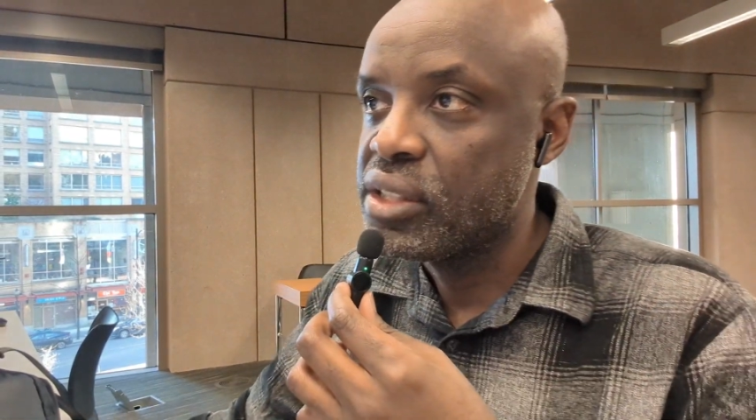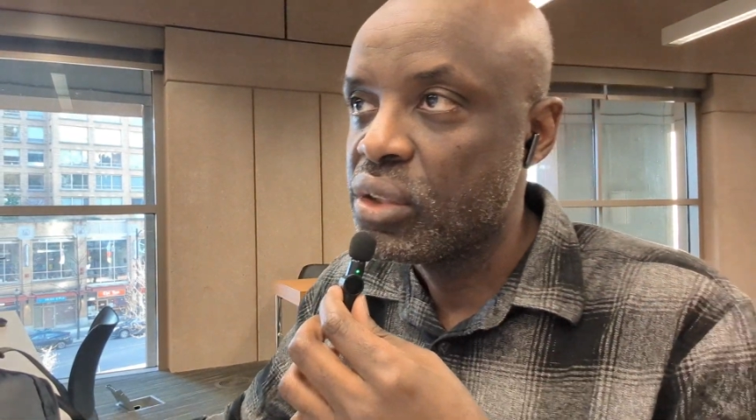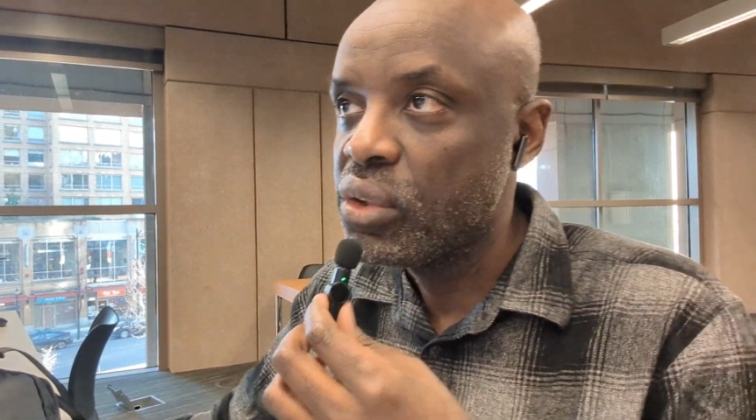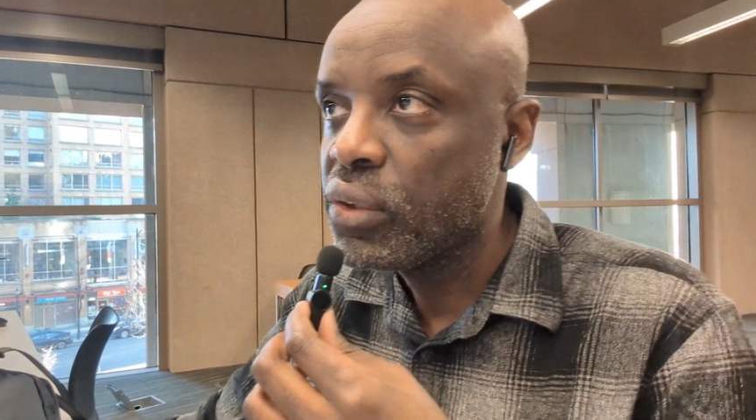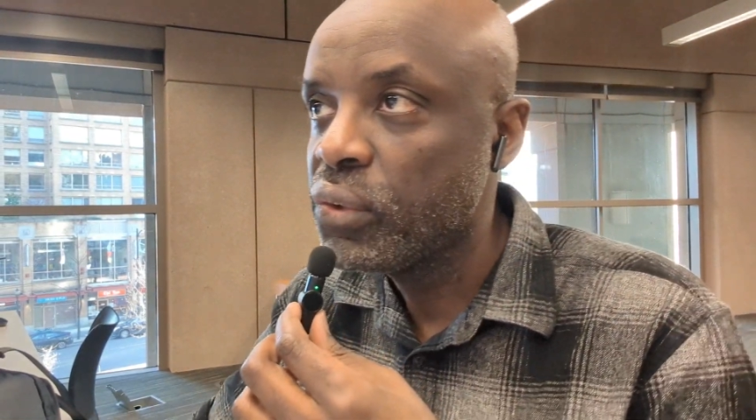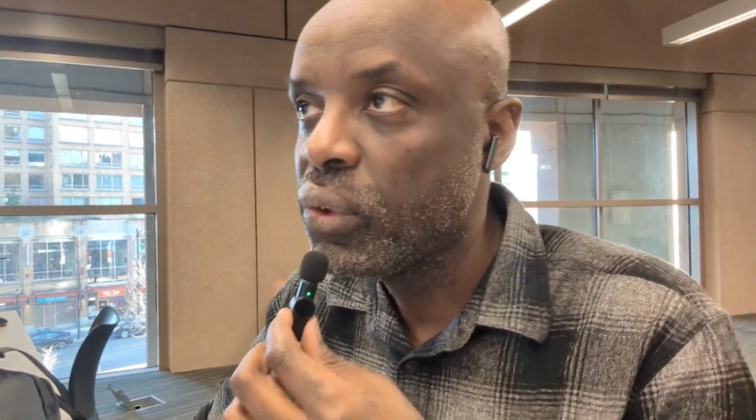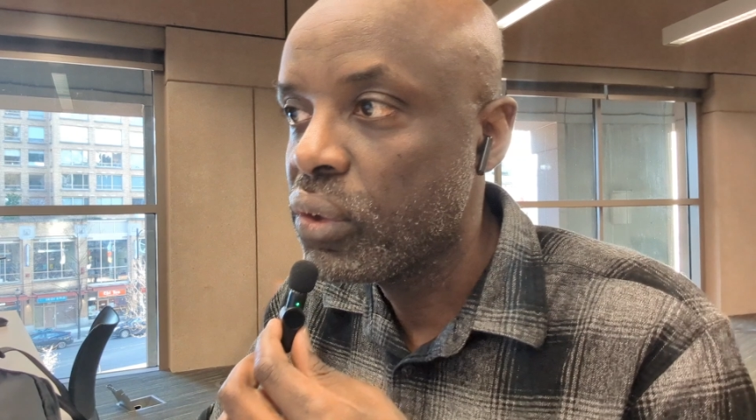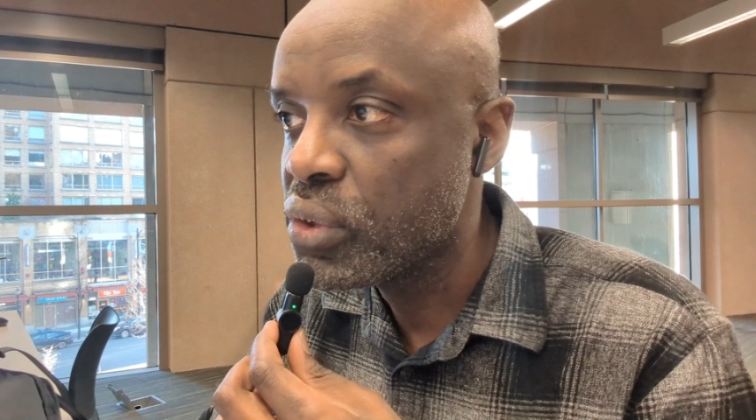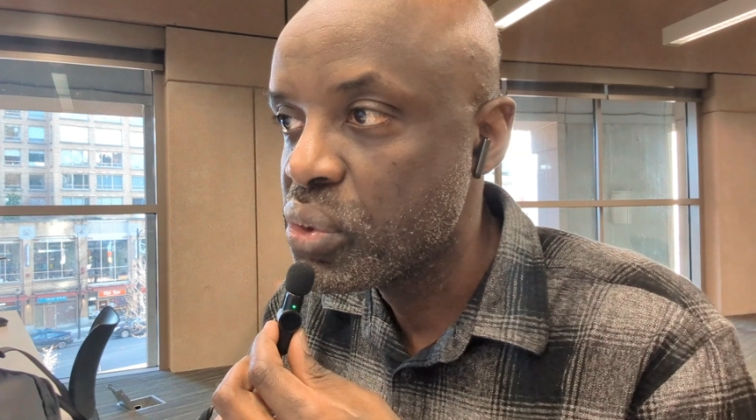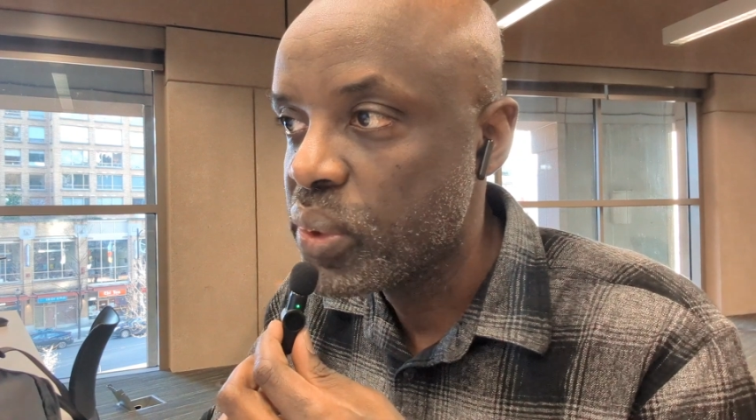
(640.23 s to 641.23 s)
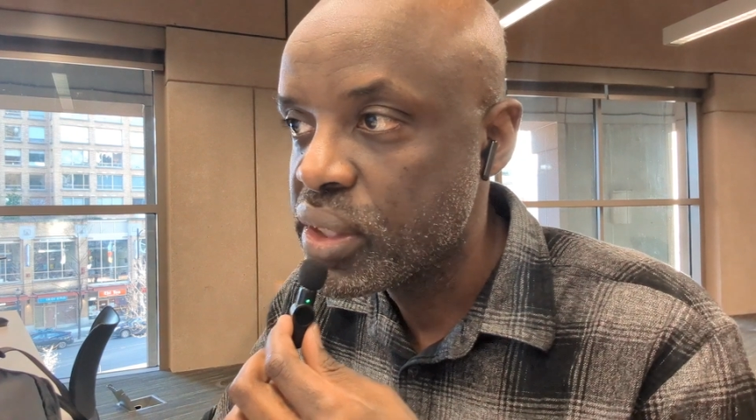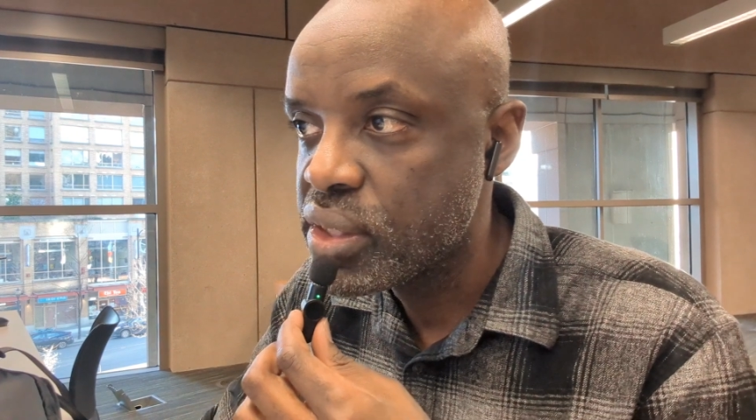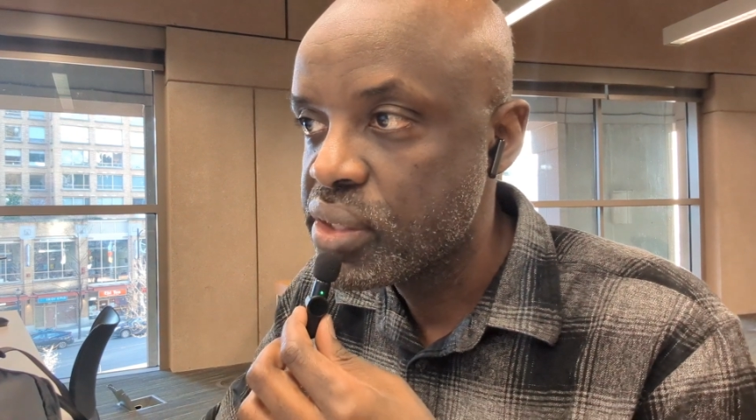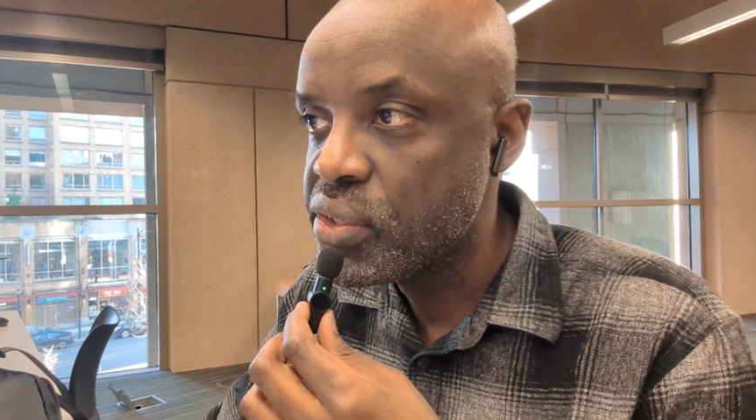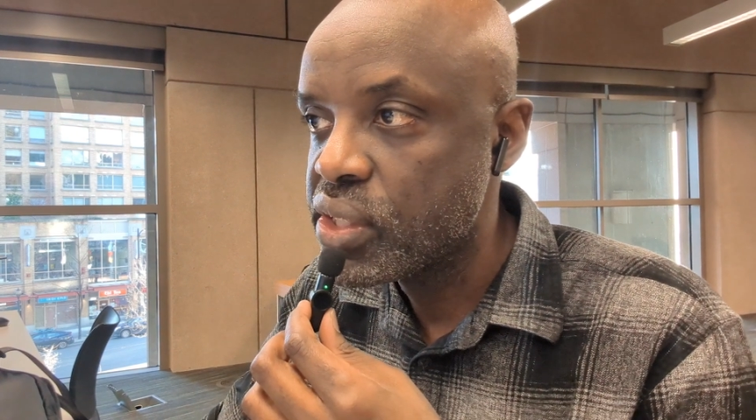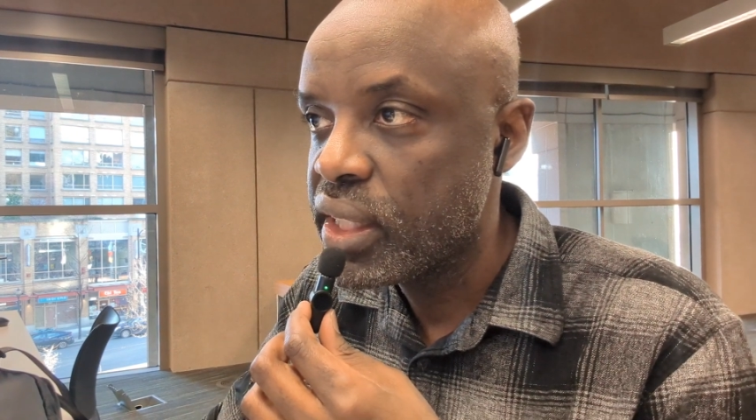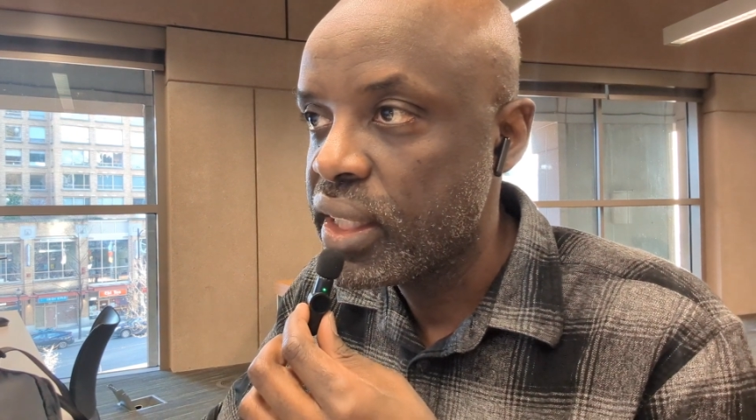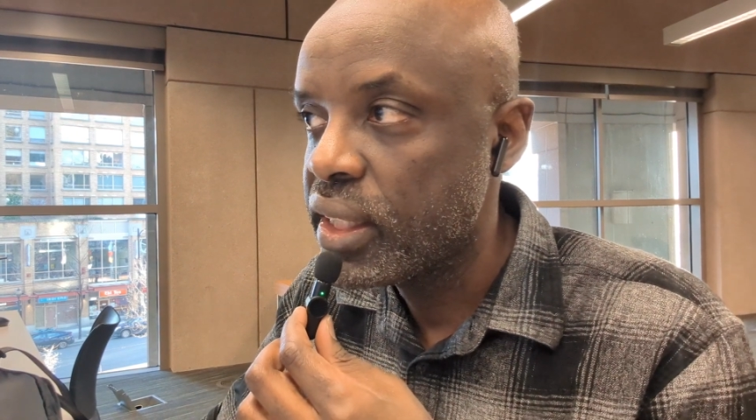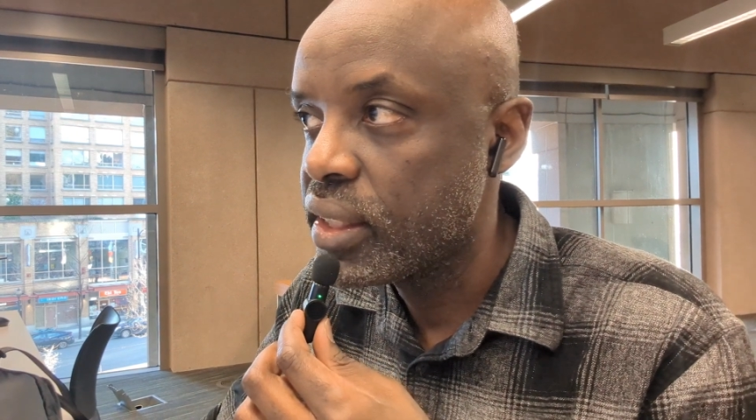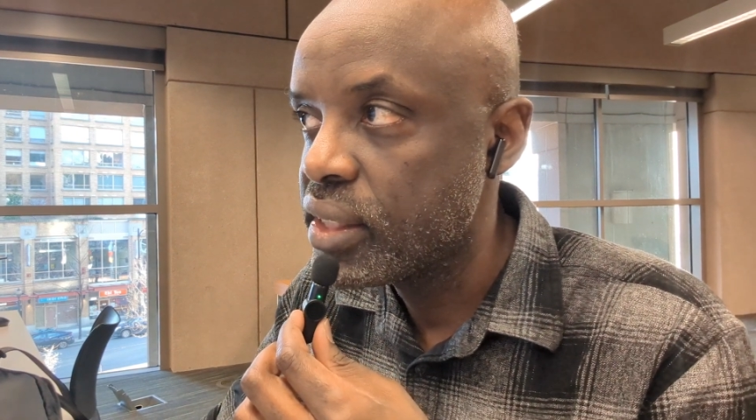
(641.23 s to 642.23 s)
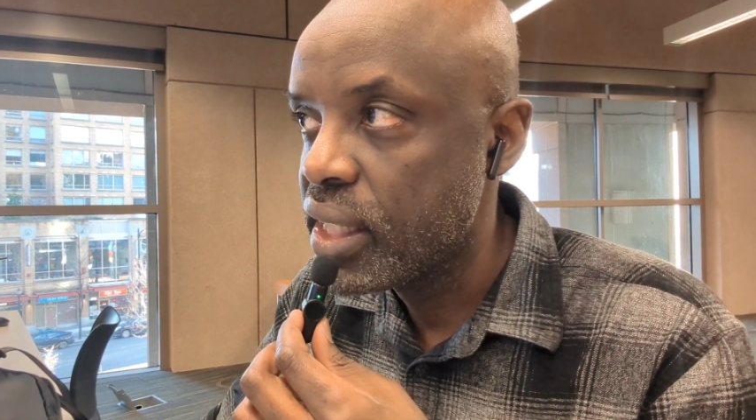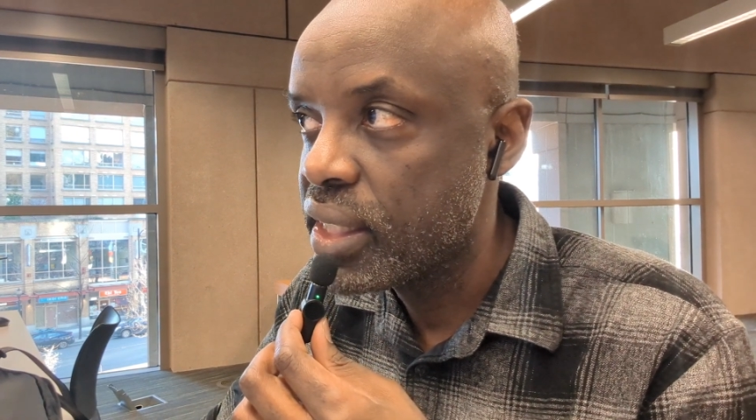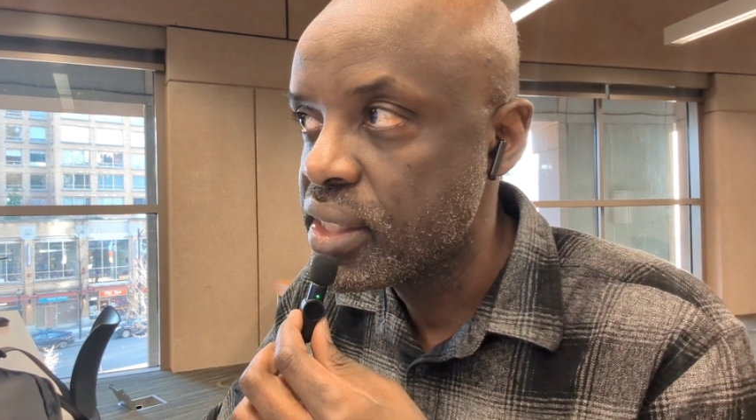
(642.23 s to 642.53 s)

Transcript: So go through all those questions and yeah,